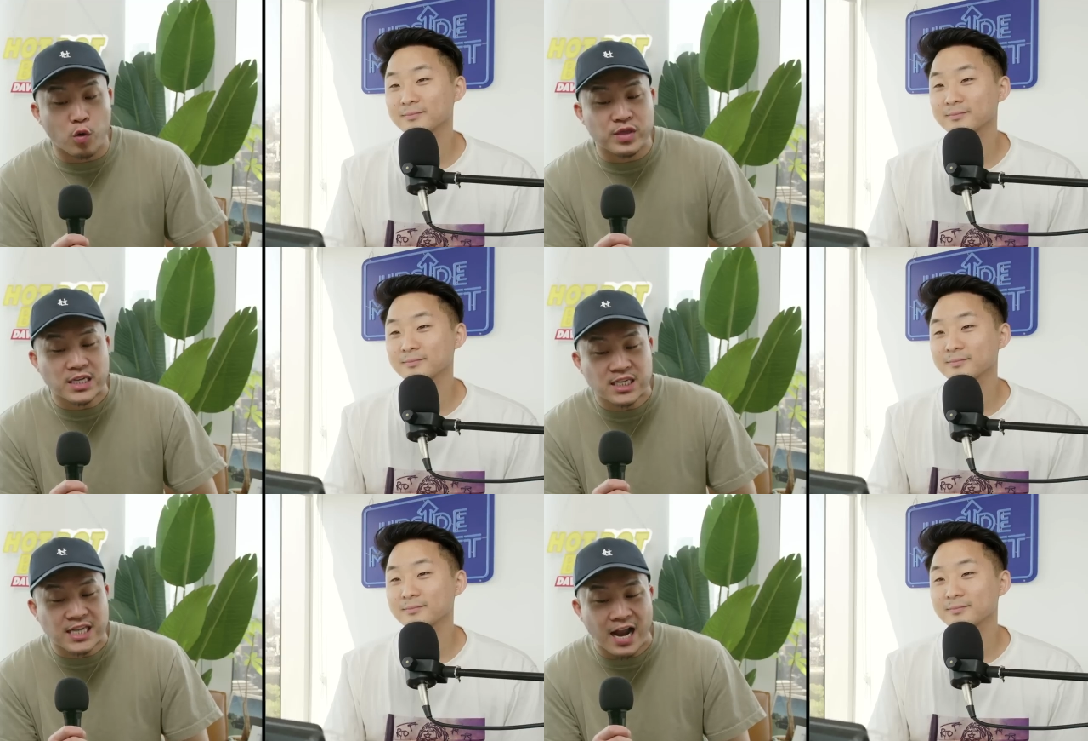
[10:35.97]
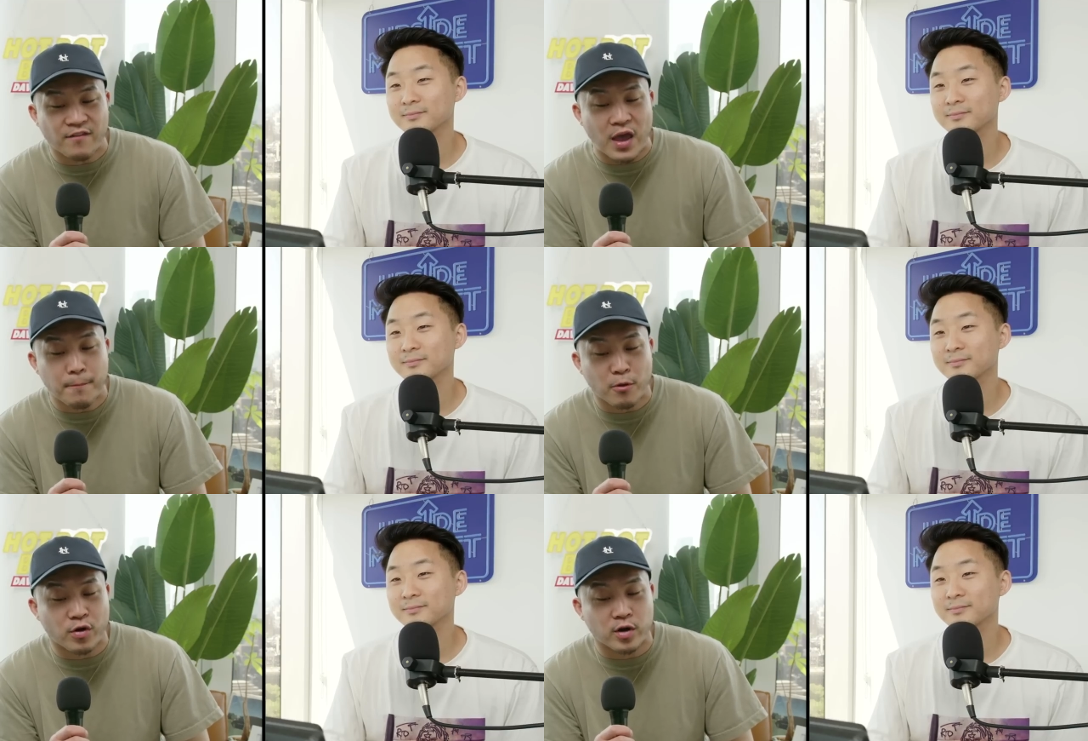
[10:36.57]
Speaker 1: this is kind of
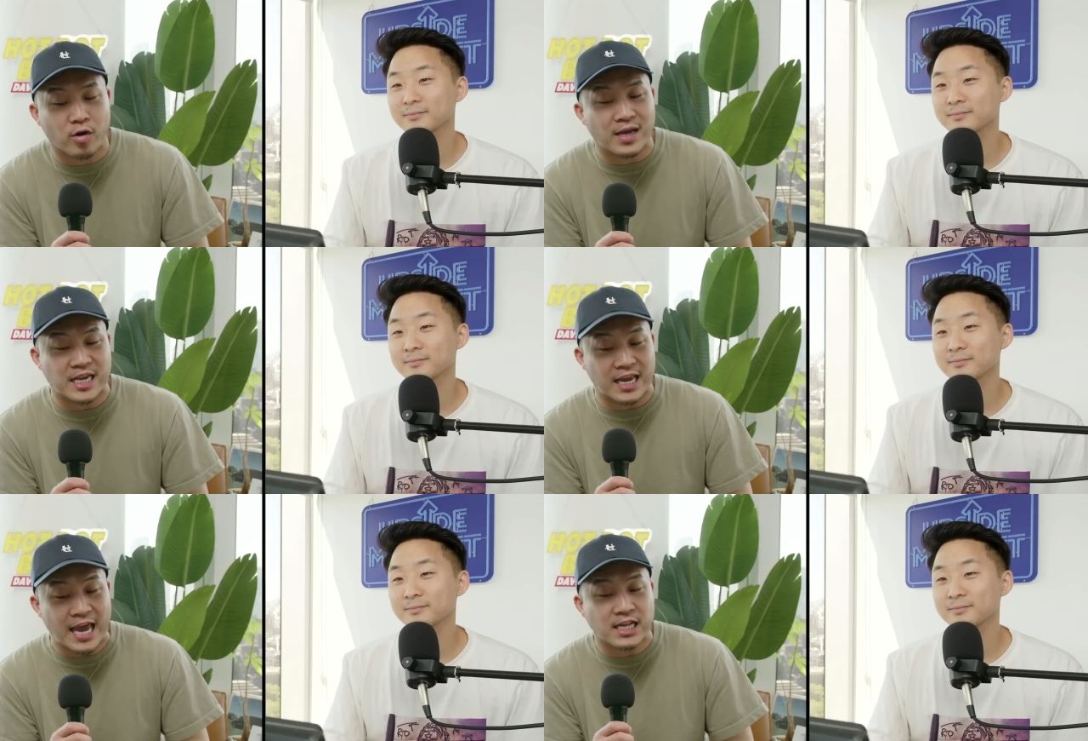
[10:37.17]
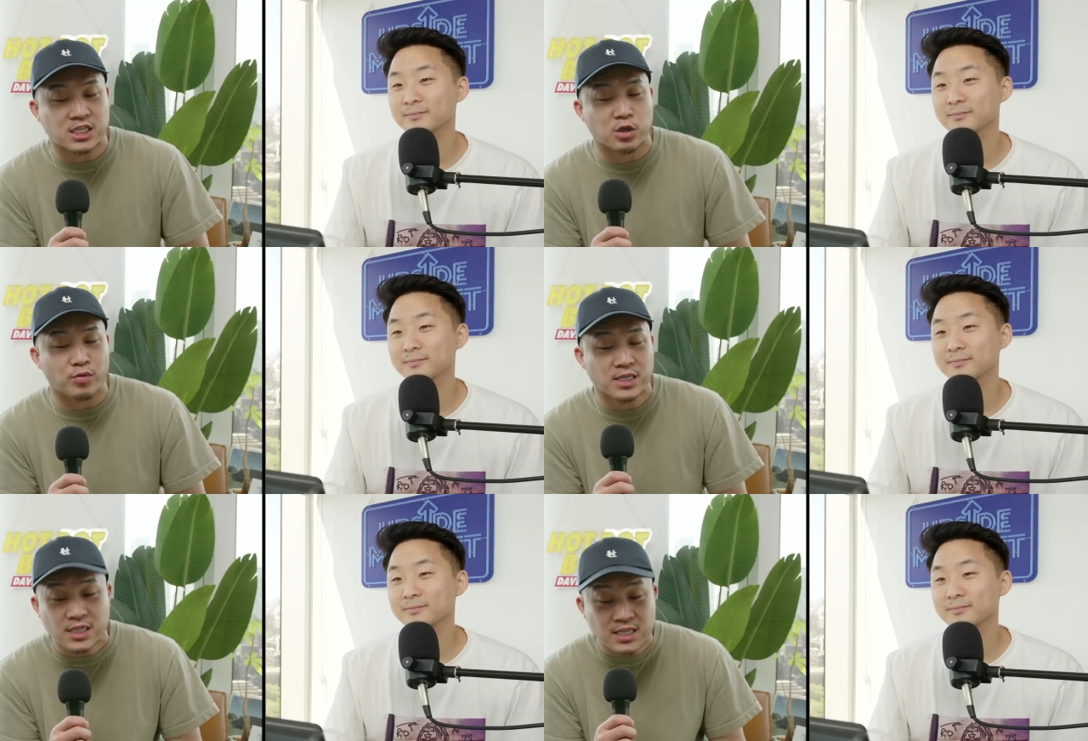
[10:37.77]
hypocritical as it gets. So this
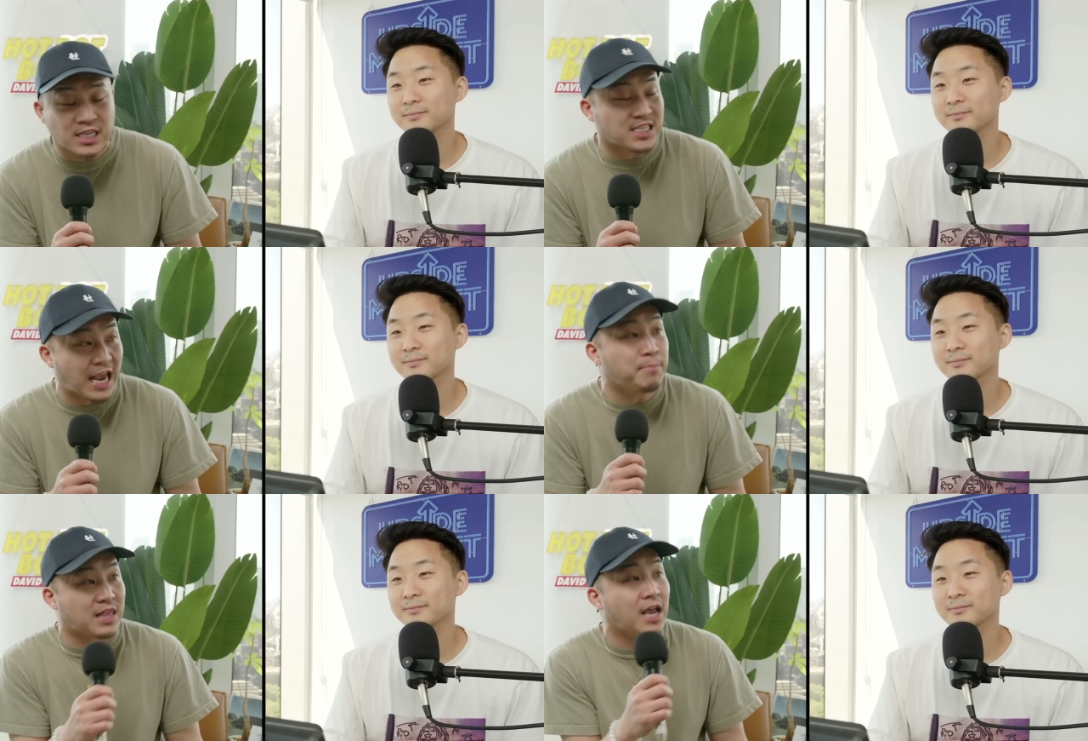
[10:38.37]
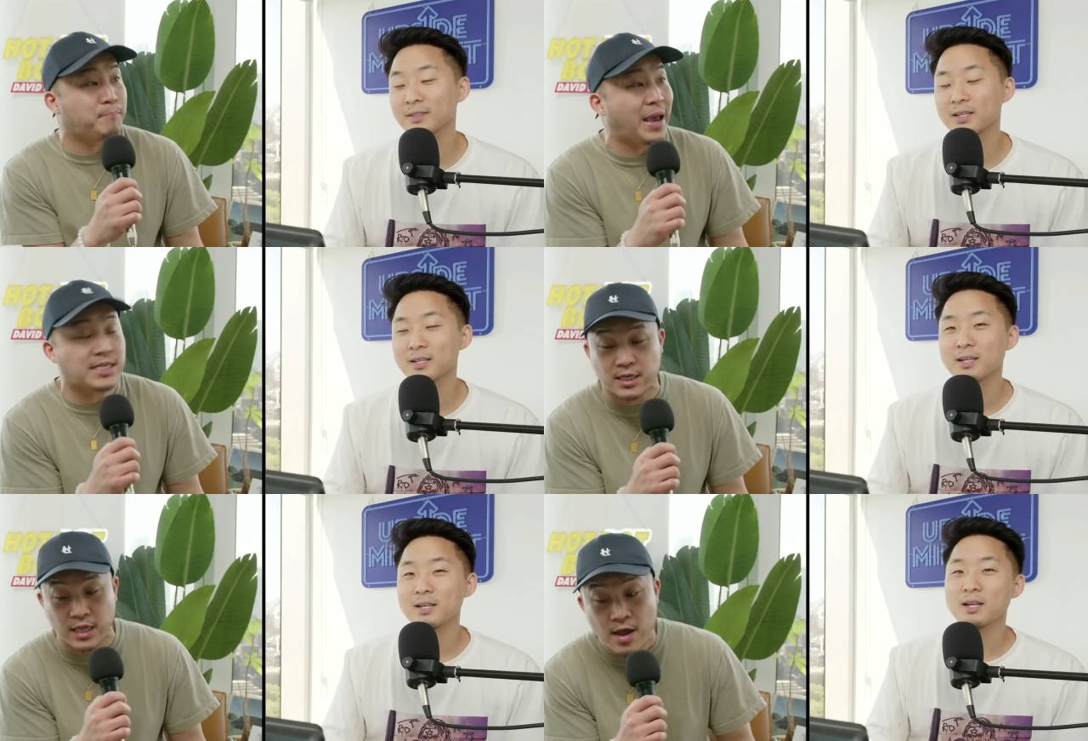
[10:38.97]
is the same thing,
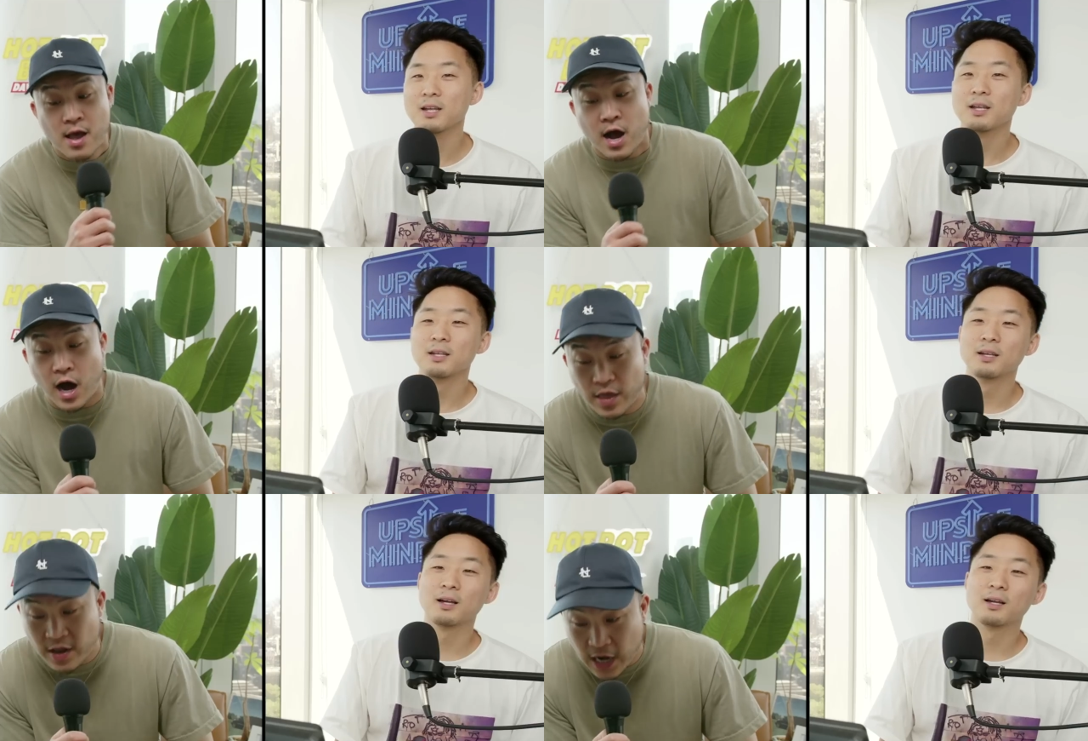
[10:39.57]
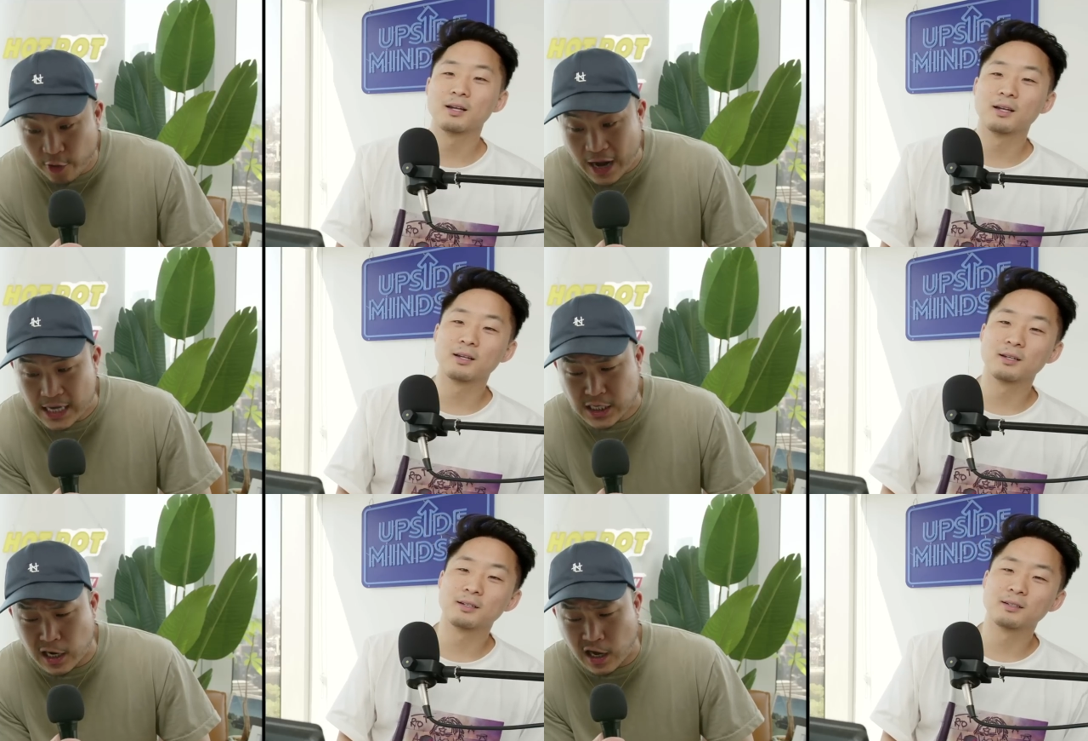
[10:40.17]
basically. Uh, another guy said,
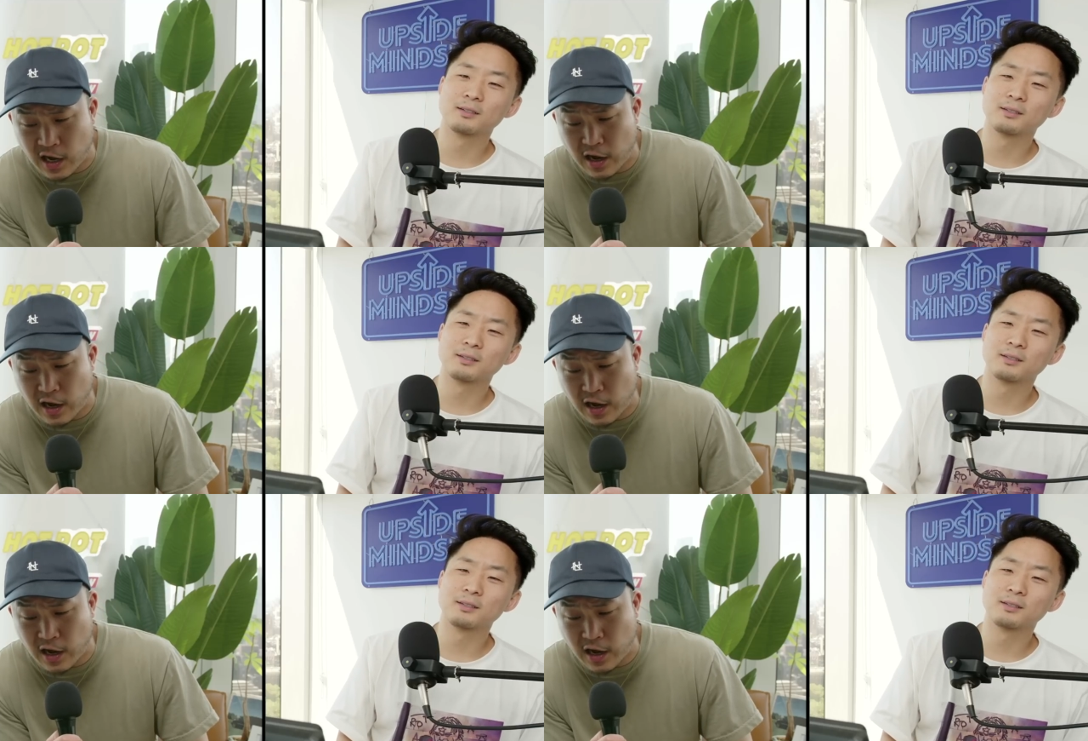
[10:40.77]
uh,